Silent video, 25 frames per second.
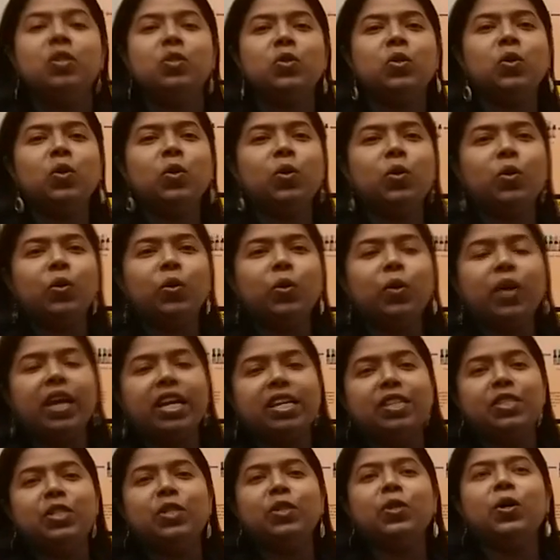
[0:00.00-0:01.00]
So
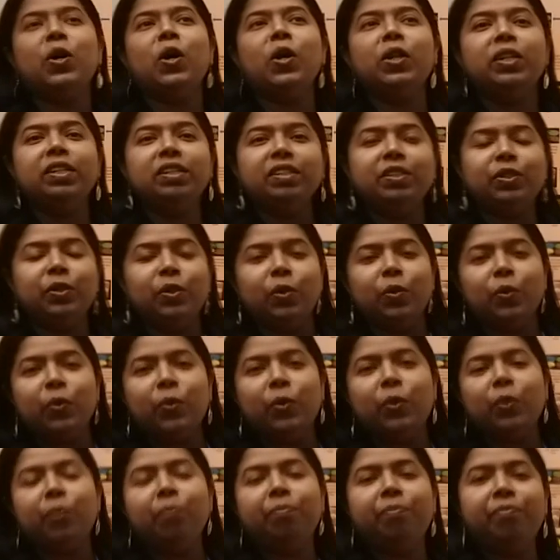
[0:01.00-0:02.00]
as you all
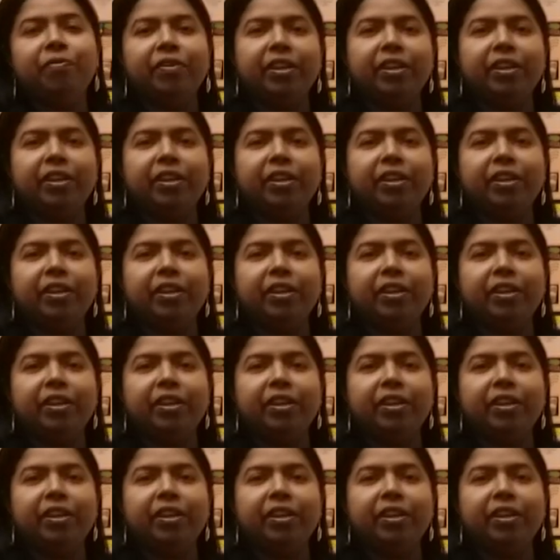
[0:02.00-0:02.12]
know,